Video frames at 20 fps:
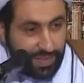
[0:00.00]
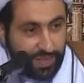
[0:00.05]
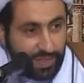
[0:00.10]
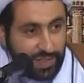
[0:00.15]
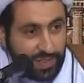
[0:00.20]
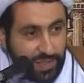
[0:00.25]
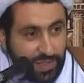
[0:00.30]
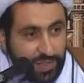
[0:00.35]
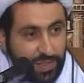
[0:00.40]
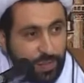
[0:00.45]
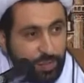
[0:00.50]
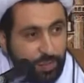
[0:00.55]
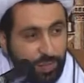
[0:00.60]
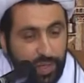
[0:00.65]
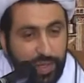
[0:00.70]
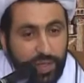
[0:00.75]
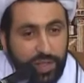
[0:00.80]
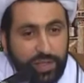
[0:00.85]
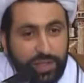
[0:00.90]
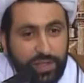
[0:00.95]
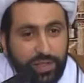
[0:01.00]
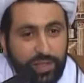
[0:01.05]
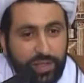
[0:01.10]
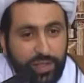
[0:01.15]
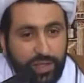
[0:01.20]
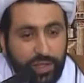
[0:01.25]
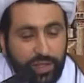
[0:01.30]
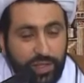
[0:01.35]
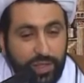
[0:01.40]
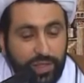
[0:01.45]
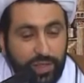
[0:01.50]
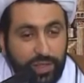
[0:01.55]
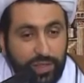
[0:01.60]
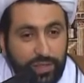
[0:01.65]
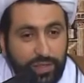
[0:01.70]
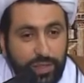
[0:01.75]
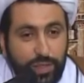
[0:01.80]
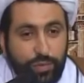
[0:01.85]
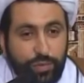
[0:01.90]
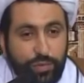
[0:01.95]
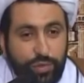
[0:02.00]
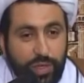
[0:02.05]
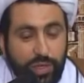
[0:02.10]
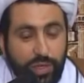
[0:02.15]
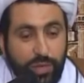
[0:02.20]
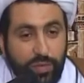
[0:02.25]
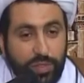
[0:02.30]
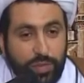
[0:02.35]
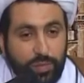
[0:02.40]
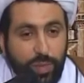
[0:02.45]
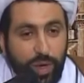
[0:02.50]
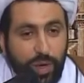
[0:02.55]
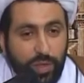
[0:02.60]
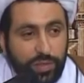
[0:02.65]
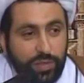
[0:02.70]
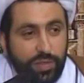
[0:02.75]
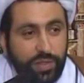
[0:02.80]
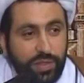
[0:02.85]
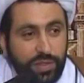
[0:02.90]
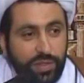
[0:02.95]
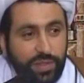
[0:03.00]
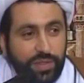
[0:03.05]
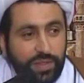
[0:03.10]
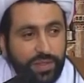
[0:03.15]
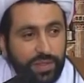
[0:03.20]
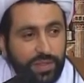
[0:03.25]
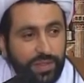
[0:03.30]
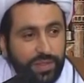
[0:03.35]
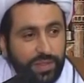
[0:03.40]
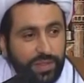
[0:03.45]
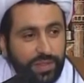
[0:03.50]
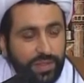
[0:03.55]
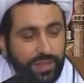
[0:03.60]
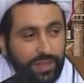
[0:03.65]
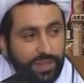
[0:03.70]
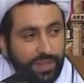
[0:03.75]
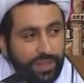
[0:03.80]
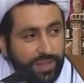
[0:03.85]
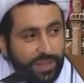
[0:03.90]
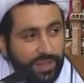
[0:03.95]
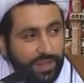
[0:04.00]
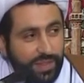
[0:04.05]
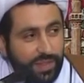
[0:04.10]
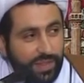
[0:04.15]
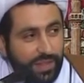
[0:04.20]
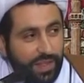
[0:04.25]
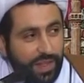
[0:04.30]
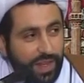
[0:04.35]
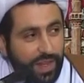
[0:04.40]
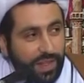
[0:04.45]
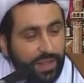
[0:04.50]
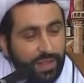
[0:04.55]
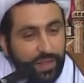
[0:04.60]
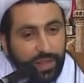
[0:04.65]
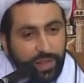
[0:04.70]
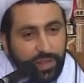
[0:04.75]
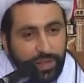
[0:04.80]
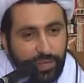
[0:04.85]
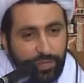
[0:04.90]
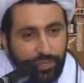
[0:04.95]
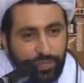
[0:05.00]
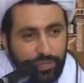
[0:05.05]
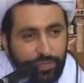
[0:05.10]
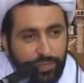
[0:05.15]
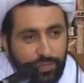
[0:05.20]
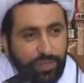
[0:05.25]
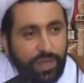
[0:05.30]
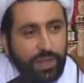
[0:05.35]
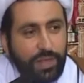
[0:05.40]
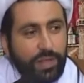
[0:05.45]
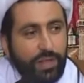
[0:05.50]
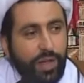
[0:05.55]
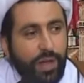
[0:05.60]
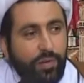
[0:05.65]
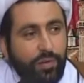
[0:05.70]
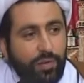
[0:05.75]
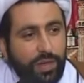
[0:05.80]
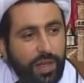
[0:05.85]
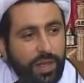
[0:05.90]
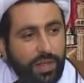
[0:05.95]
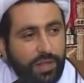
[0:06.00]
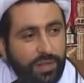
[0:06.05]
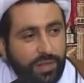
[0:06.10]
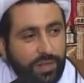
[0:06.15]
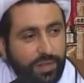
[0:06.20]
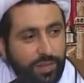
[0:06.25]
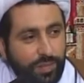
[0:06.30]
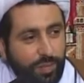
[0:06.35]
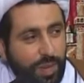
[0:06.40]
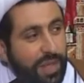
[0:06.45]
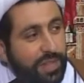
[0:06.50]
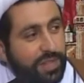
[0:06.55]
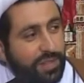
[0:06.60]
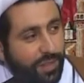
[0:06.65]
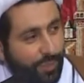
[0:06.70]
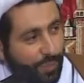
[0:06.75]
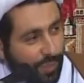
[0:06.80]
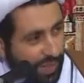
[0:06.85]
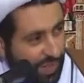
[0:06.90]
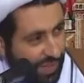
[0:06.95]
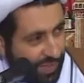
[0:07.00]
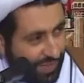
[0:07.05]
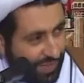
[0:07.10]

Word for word: Is this the place Sayyid al-Shuhada was martyred? And then he fell down and passed away.